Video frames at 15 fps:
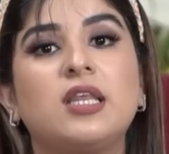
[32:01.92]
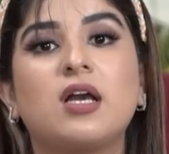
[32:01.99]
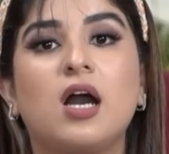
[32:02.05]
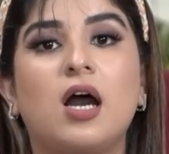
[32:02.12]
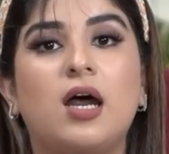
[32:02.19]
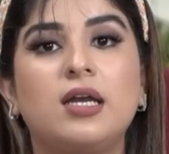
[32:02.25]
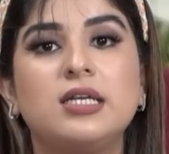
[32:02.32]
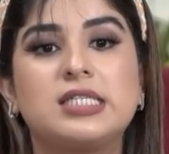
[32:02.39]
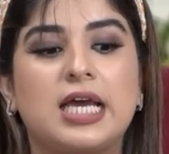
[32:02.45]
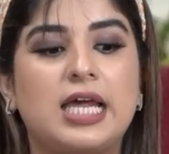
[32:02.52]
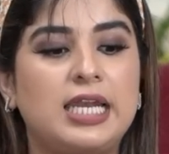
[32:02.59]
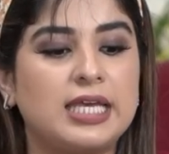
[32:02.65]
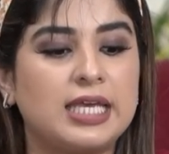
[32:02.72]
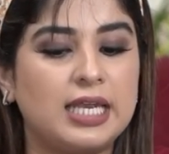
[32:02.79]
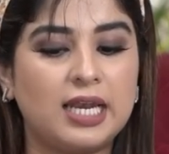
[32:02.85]
in the cart
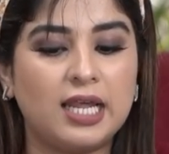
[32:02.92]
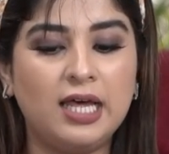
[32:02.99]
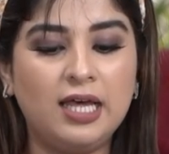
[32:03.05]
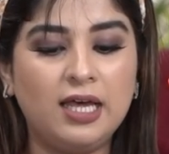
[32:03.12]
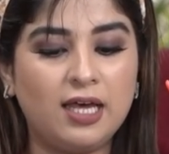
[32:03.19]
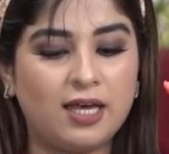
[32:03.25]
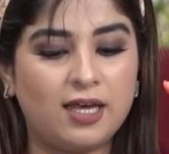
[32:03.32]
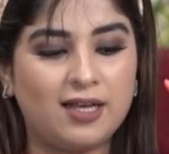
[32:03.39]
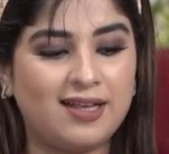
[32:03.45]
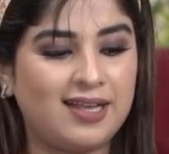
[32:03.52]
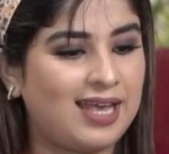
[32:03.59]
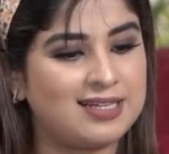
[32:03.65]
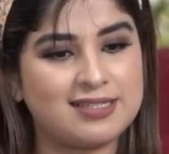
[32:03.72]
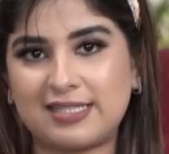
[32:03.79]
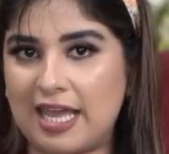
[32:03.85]
allengil
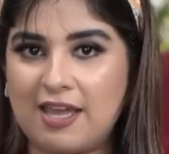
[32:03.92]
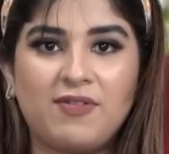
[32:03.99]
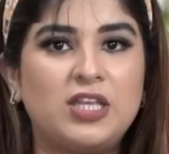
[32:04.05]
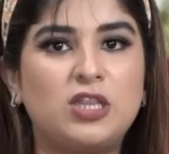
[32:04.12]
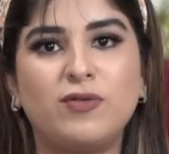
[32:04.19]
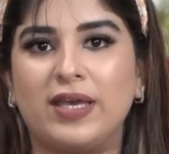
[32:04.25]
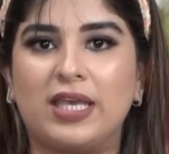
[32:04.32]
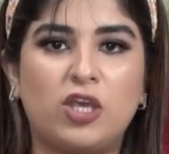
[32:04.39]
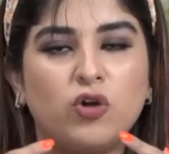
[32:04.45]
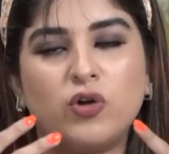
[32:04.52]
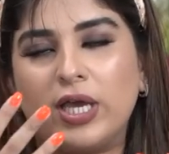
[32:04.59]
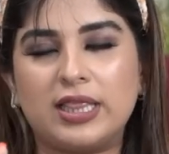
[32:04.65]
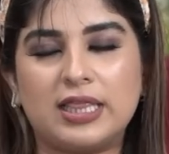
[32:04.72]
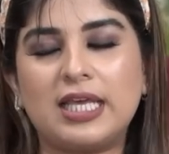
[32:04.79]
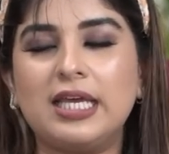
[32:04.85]
save edu vekkyo
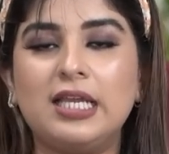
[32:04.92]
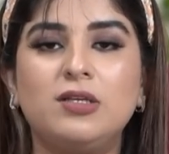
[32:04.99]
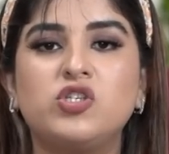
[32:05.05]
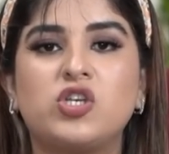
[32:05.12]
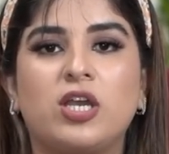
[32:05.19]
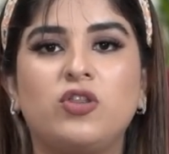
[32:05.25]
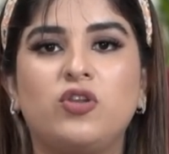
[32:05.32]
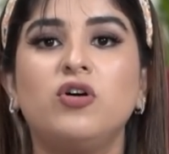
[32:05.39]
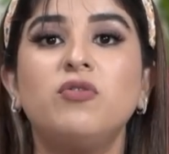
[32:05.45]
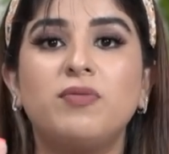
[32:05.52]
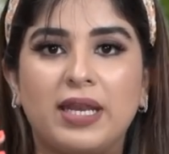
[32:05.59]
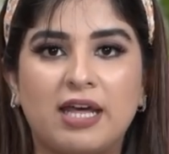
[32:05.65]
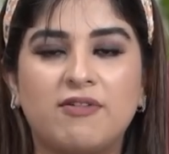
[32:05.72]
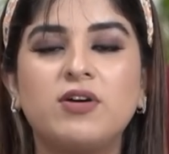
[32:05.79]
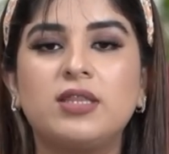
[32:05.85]
endengilum cheydo.
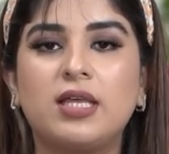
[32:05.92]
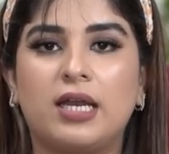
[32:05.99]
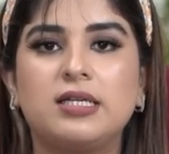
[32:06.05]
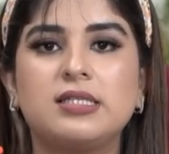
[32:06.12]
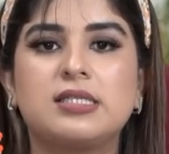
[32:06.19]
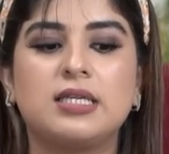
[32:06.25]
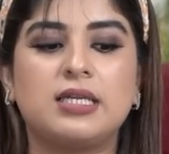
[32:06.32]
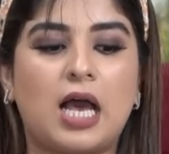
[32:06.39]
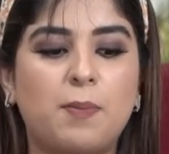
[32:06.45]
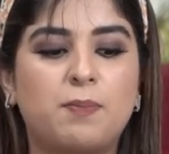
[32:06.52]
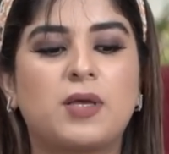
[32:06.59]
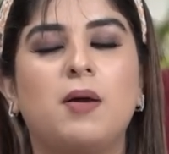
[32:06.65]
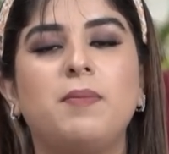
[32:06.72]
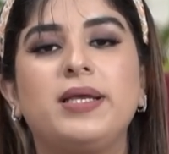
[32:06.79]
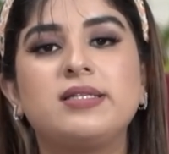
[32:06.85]
Whenever there is an
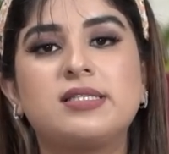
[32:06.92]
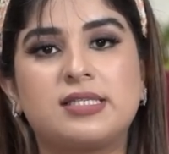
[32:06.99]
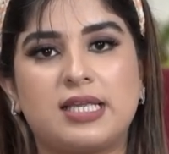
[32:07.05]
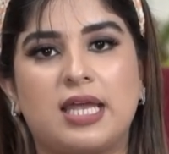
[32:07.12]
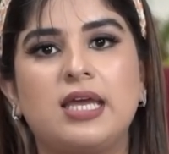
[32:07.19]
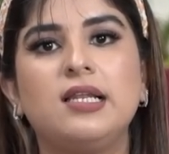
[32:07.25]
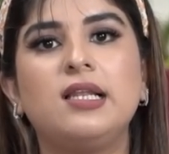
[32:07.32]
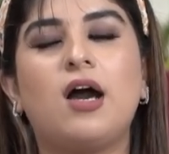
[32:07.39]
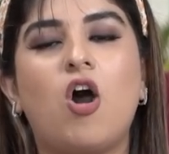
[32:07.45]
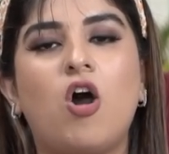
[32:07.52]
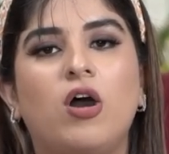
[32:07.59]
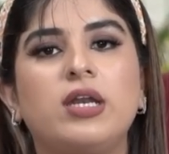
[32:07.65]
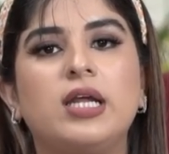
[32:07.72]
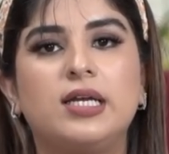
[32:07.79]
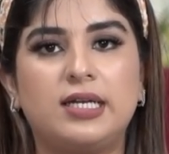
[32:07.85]
upcoming sale
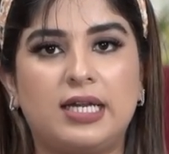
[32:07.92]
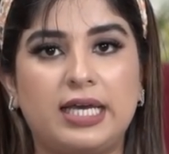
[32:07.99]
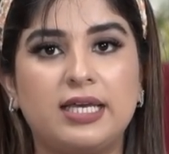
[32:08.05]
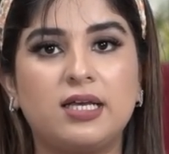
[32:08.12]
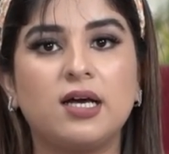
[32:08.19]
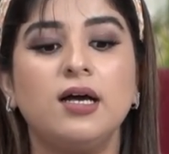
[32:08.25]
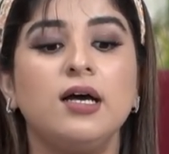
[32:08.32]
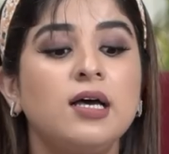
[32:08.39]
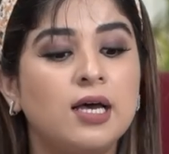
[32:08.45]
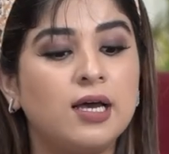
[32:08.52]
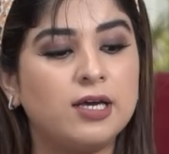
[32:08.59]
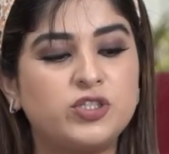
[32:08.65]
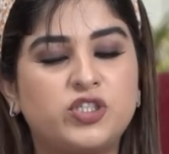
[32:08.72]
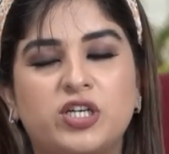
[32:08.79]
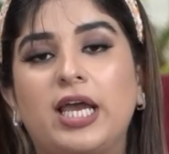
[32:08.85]
on NYKAA,
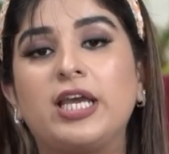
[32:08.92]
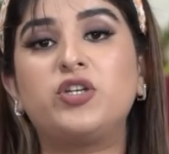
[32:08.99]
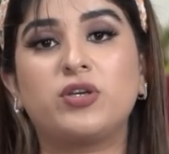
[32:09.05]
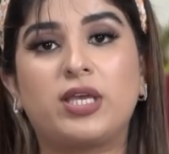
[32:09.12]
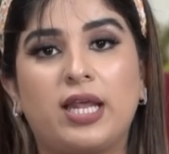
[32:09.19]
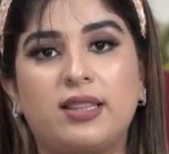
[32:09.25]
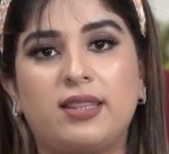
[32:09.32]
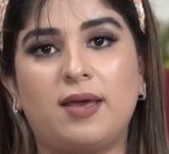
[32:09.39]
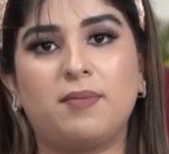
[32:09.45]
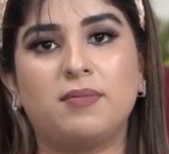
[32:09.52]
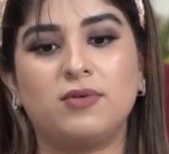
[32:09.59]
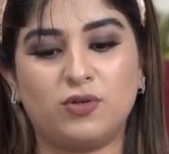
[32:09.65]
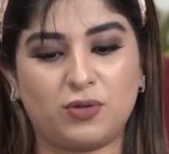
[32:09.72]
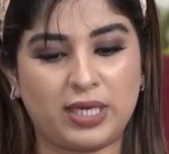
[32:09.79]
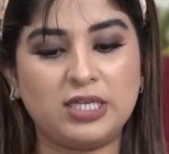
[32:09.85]
try to get them.
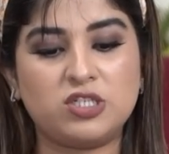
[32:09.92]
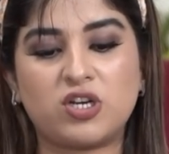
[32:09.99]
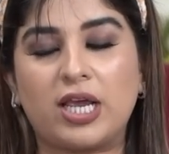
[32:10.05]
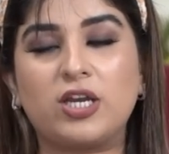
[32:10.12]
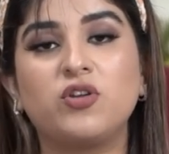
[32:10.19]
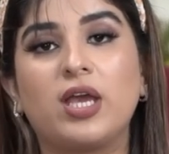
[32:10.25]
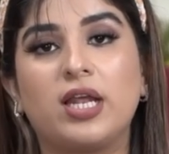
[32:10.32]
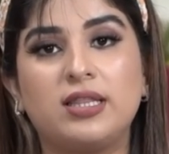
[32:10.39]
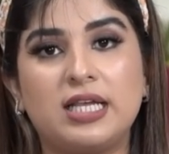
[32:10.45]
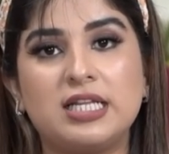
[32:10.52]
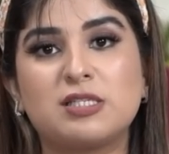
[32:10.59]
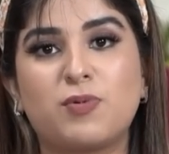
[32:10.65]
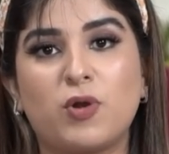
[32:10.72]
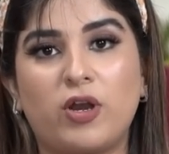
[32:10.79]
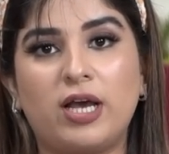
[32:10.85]
Okay, try to get
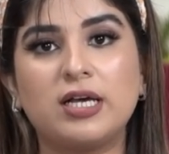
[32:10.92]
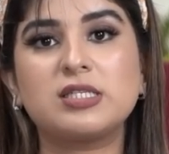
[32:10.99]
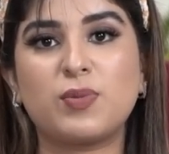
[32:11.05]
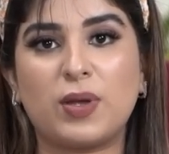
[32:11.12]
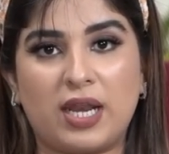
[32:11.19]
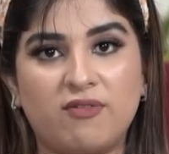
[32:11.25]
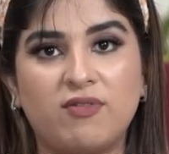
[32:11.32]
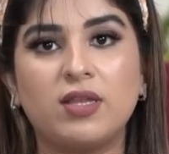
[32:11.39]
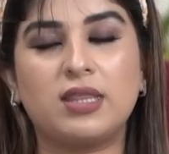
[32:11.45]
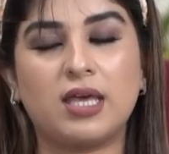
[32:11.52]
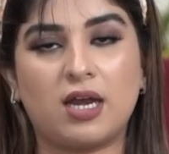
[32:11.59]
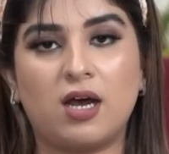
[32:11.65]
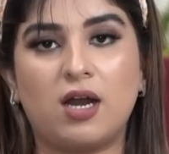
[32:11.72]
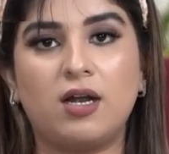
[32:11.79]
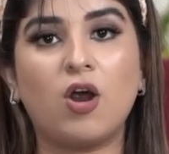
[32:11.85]
these products whenever
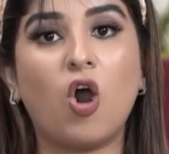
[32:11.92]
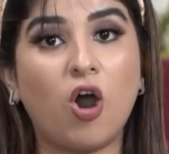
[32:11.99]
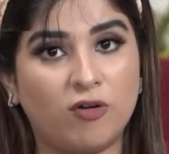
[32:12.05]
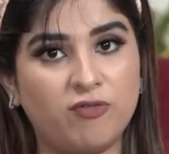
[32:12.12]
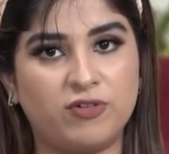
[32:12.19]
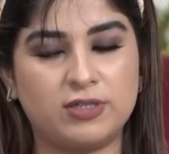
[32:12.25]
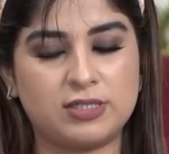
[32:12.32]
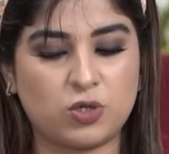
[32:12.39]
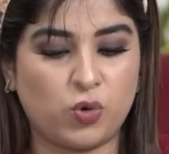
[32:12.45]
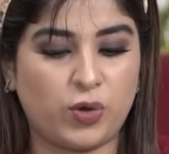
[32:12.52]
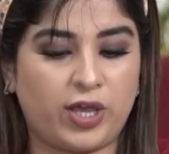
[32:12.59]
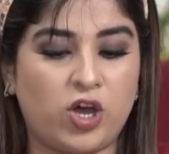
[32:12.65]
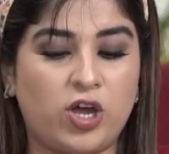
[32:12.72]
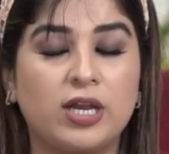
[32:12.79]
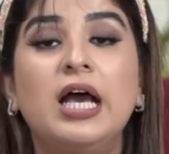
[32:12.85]
there are offers
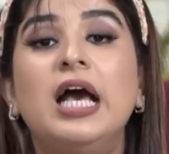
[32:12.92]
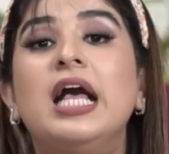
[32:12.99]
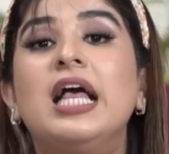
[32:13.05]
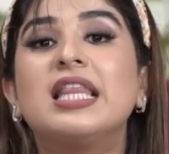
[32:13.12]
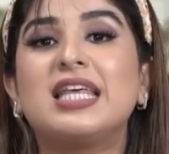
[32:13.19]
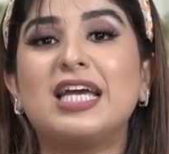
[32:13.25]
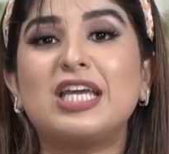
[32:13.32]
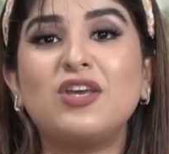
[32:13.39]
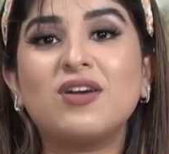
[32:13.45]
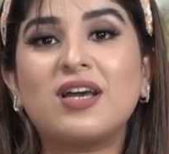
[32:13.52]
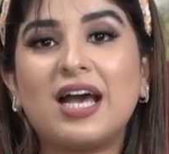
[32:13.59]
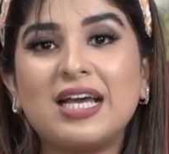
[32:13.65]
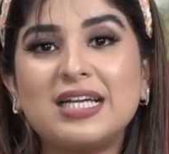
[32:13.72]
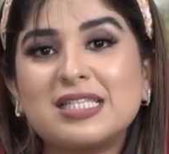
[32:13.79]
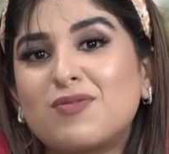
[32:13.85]
going on. Thank you
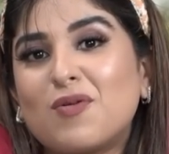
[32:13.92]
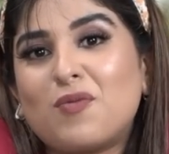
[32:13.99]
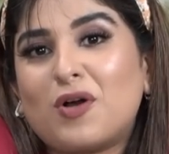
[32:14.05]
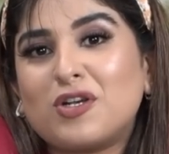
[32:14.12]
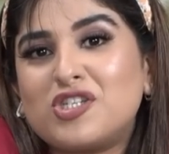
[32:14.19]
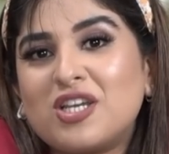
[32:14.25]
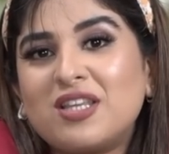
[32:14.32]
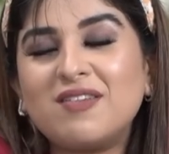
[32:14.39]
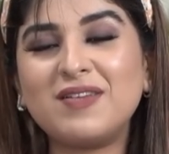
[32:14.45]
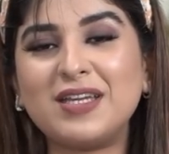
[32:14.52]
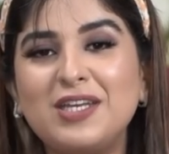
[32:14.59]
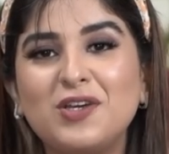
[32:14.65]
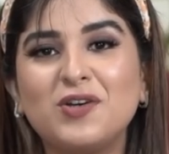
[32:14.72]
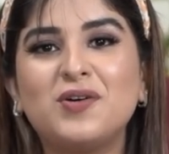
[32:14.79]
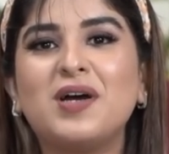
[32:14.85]
guys for watching the
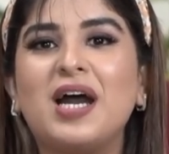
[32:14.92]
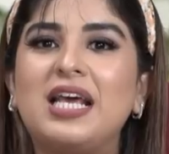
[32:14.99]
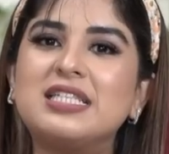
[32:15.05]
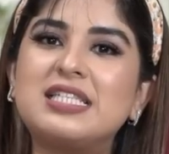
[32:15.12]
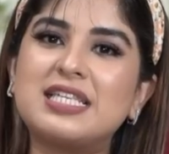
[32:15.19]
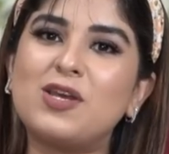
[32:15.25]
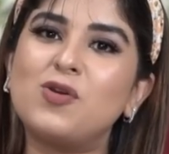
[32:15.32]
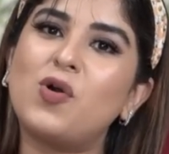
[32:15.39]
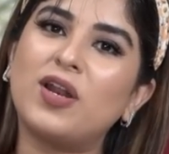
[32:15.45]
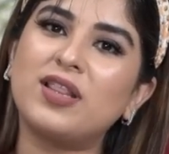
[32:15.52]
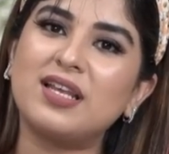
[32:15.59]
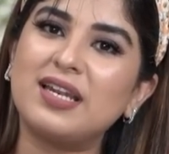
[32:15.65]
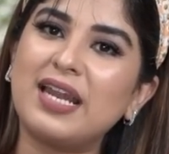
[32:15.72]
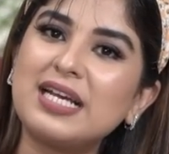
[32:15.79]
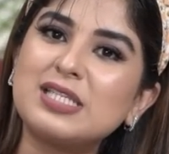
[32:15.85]
video. I'll see you
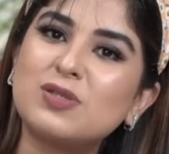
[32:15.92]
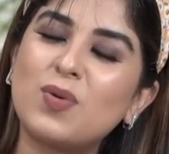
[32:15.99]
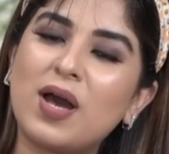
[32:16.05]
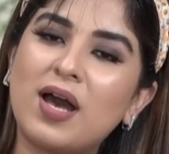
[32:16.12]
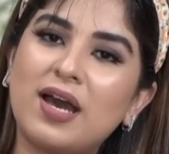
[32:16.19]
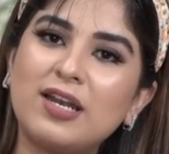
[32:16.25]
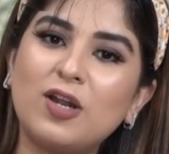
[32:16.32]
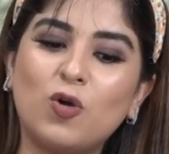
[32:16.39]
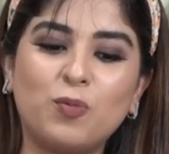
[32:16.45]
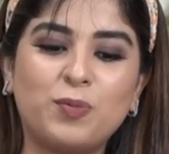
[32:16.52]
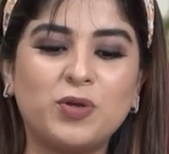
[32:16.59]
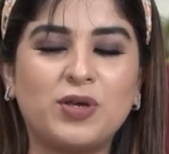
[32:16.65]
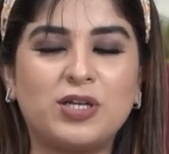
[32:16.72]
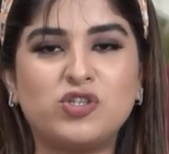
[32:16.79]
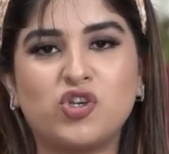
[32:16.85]
on the next one.
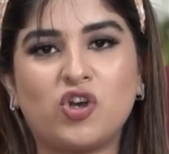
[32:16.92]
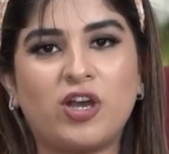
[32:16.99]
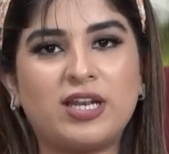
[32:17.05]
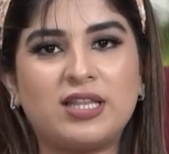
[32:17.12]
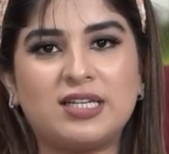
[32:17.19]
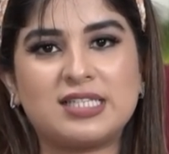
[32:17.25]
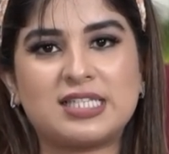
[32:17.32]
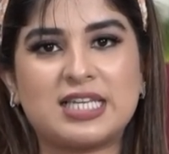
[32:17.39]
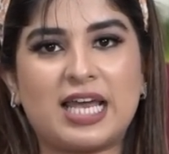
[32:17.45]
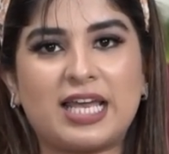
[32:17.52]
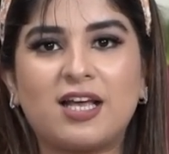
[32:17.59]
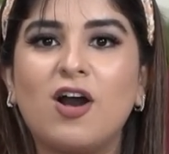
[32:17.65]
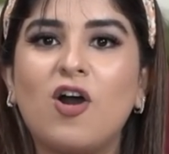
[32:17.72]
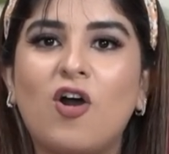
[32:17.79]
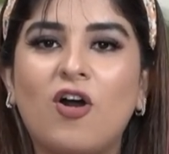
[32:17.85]
Hope you enjoyed this
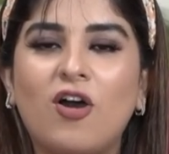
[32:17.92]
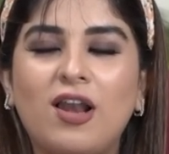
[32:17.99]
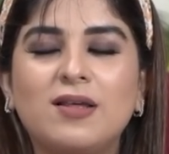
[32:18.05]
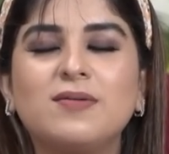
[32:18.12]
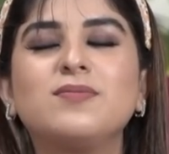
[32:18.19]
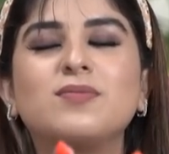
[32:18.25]
NYKAA haul.